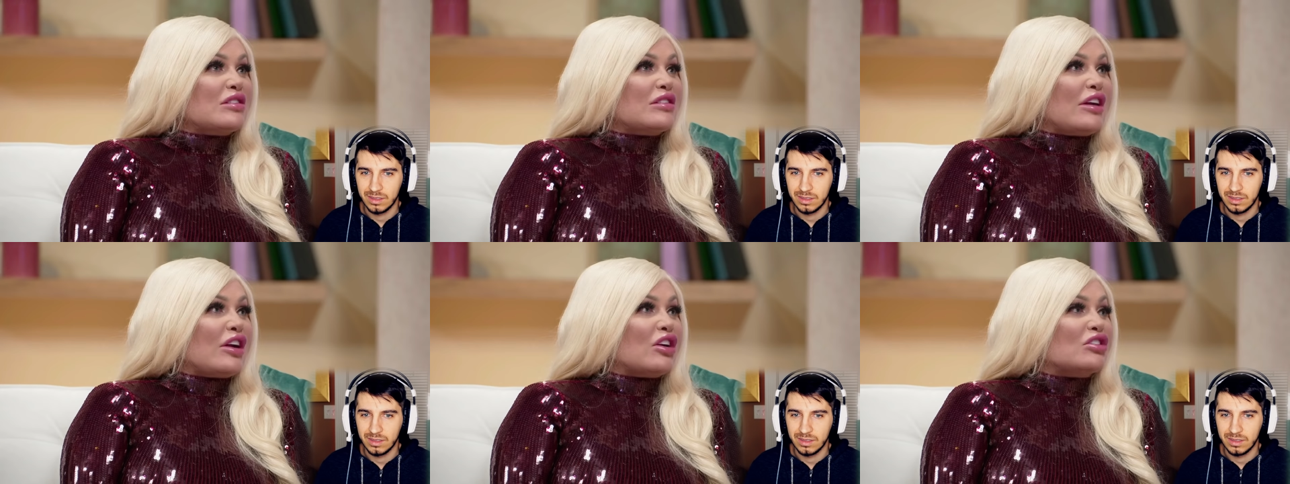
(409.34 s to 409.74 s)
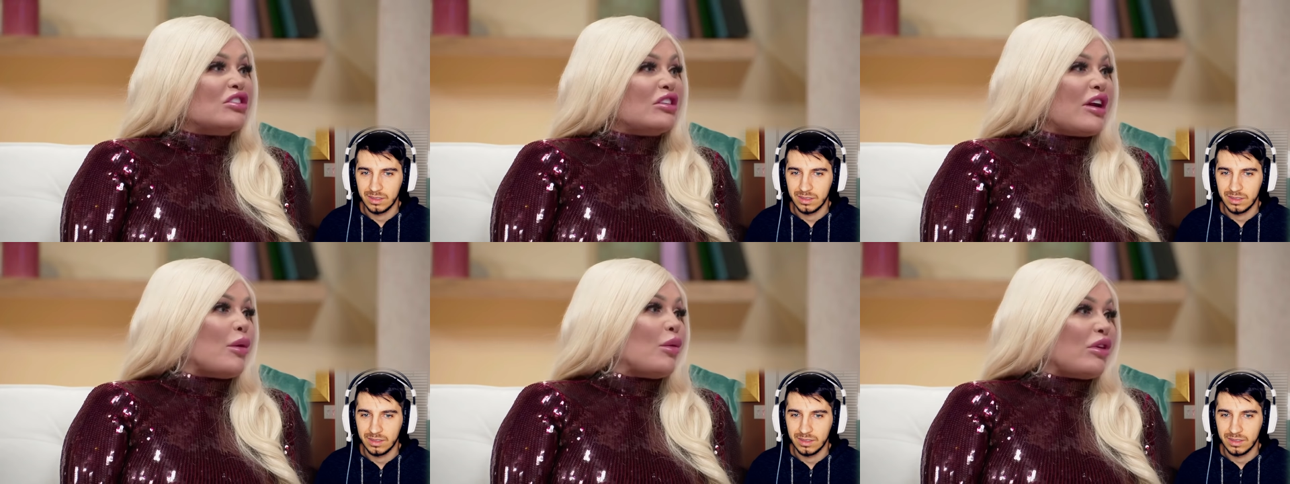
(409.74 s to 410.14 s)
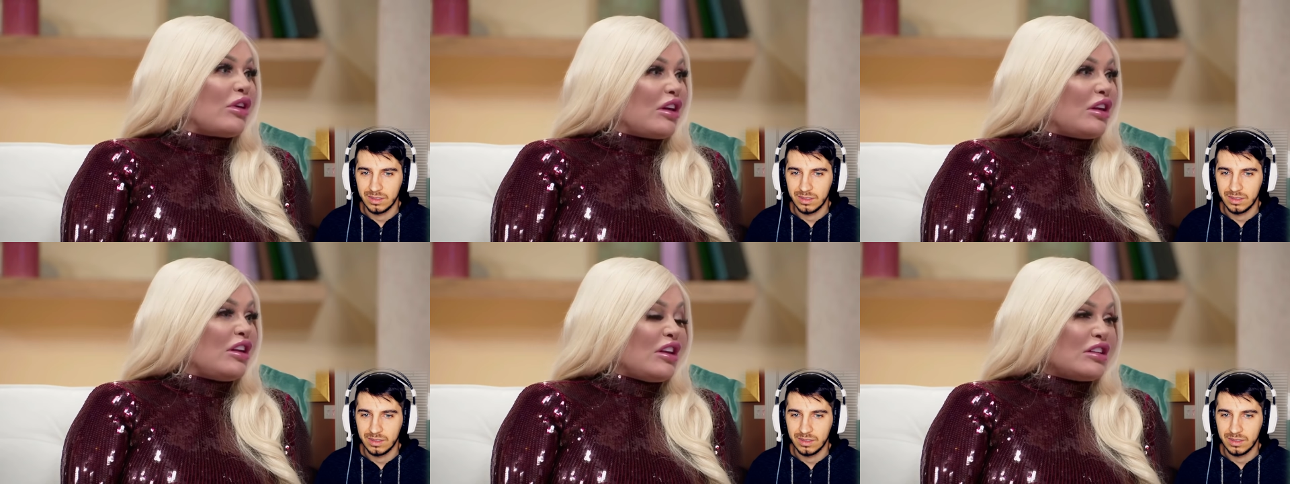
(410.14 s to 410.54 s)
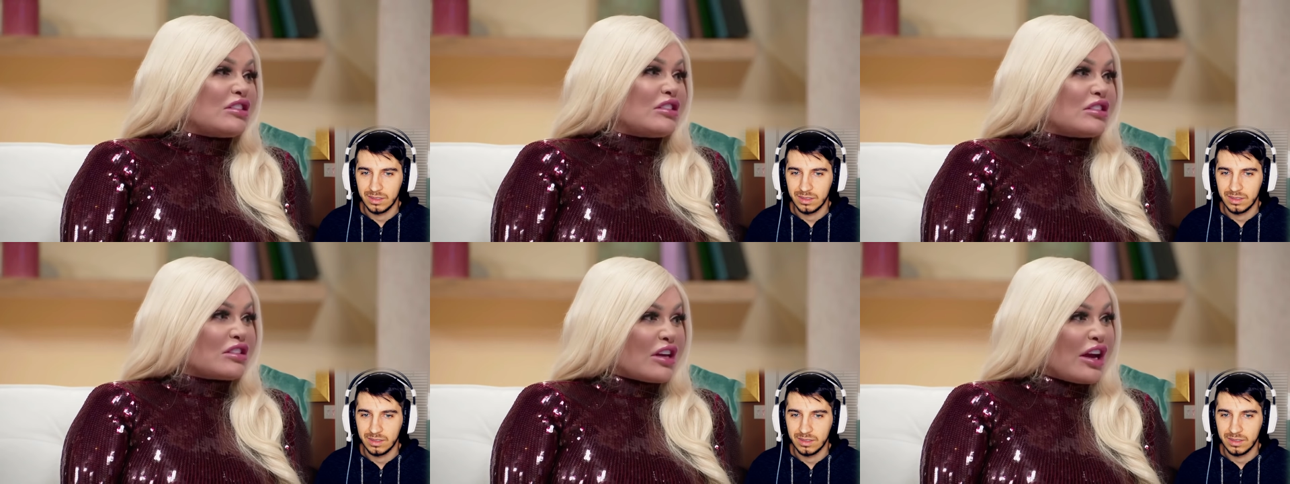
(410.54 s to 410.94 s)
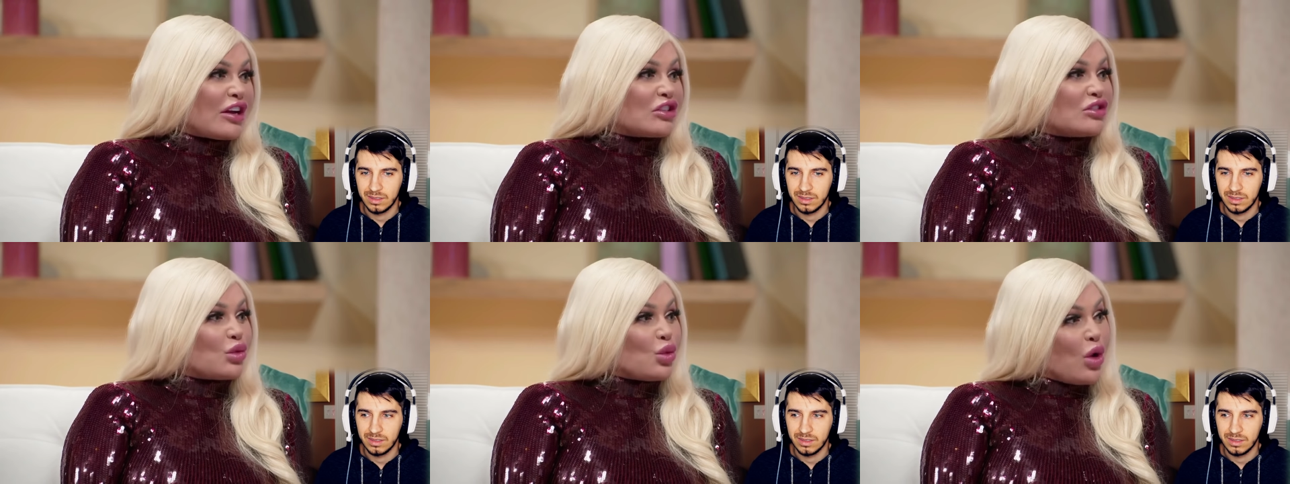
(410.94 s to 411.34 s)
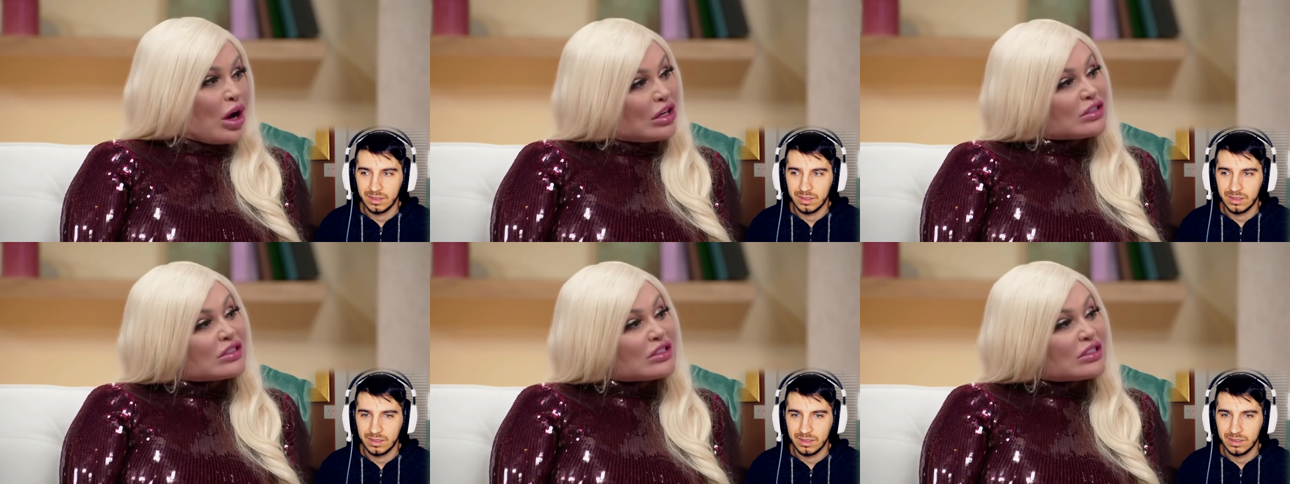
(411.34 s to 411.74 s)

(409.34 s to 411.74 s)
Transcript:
Speaker 1: there to get what he needs and desires and wants